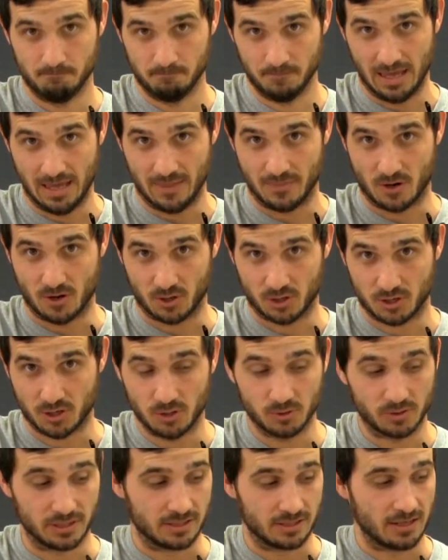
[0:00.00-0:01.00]
and they're
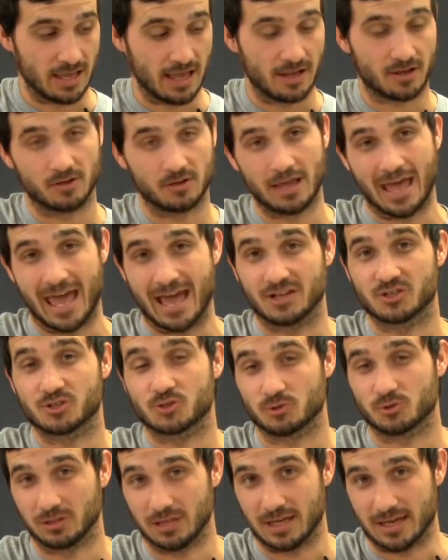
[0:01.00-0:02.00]
coated,
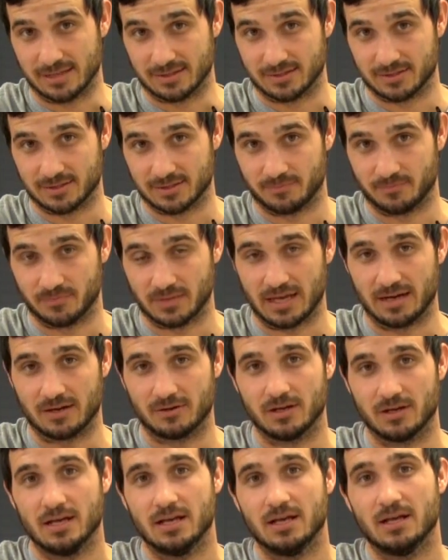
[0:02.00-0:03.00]
extra lights.
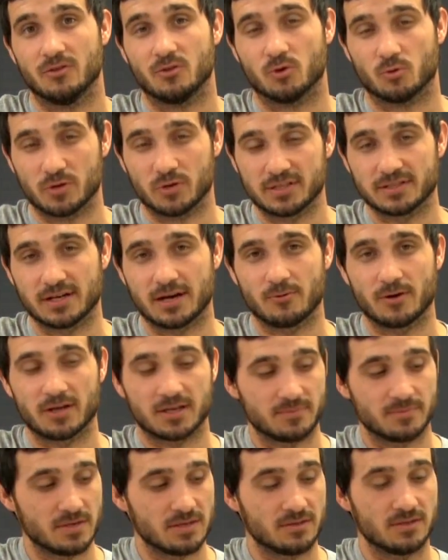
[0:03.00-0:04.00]
Now, the reason I
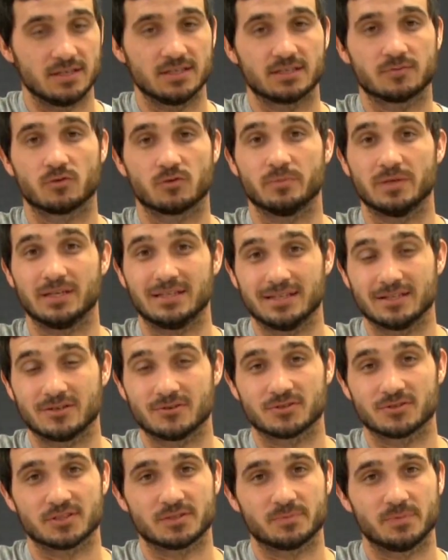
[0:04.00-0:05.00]
recommend these for
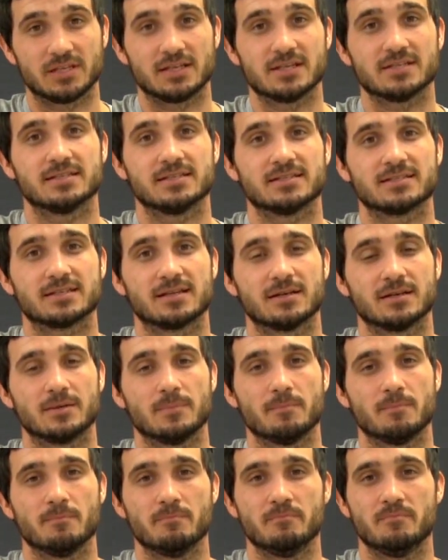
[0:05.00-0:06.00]
beginners is because it's going to
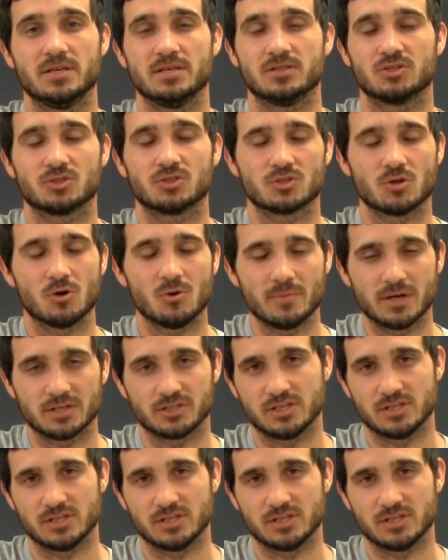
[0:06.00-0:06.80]
be so much